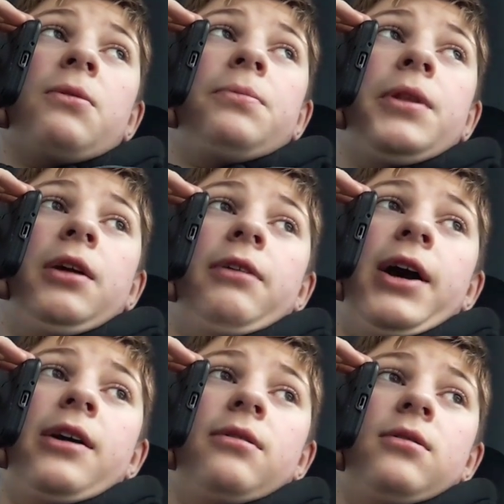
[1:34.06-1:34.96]
completely,
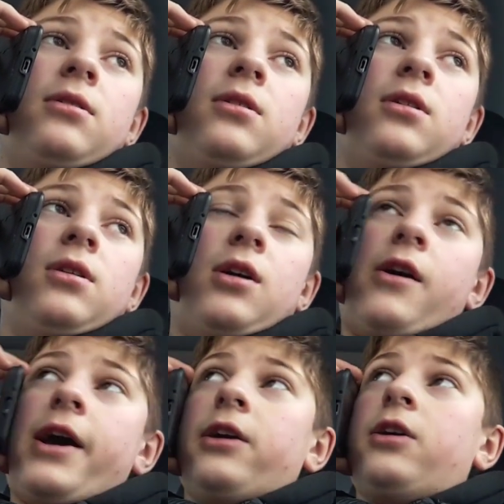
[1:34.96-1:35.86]
right?
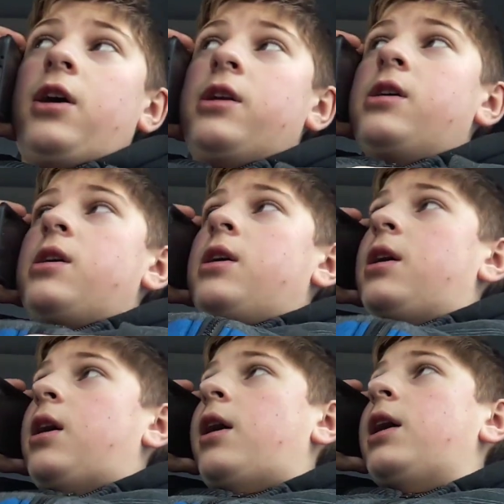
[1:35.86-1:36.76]
Alright, good.
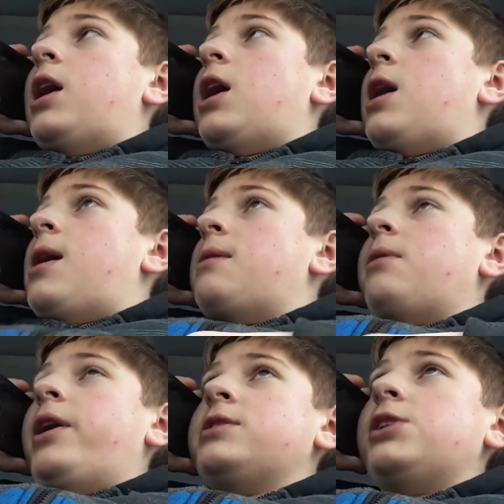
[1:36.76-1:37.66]
Alright, I'm um,
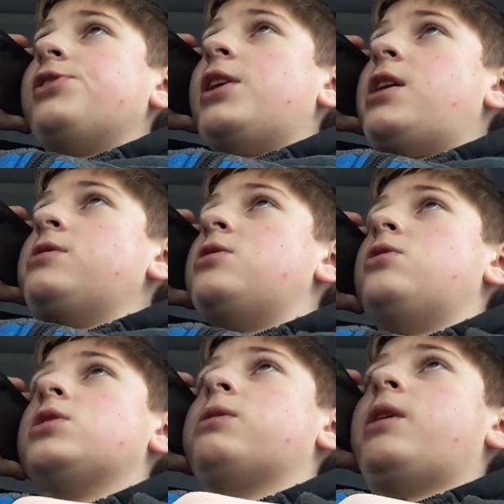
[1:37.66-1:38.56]
already outside your house, so
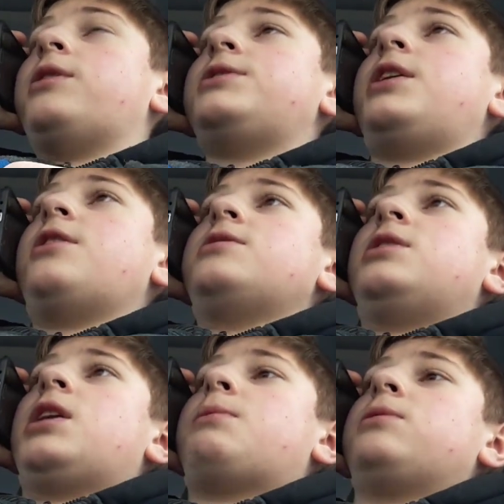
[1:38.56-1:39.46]
let's come down the
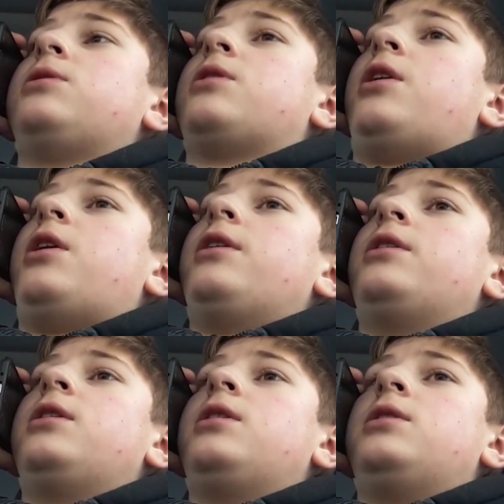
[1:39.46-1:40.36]
stairs and come up to the car.
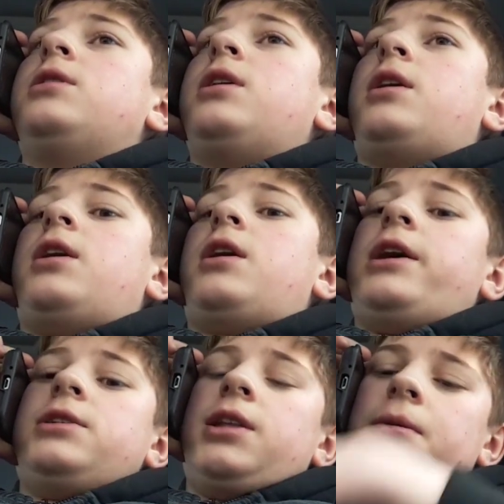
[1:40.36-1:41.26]

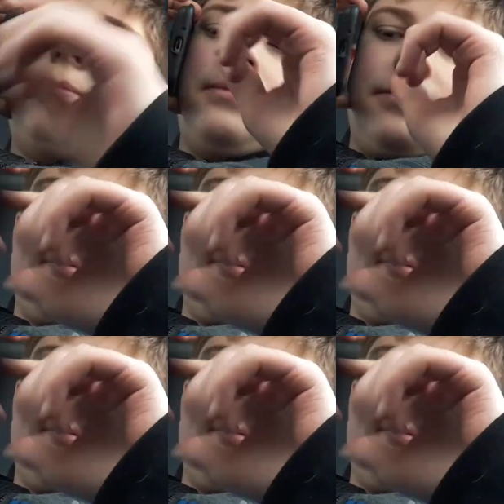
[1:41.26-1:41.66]
Alright, see you then.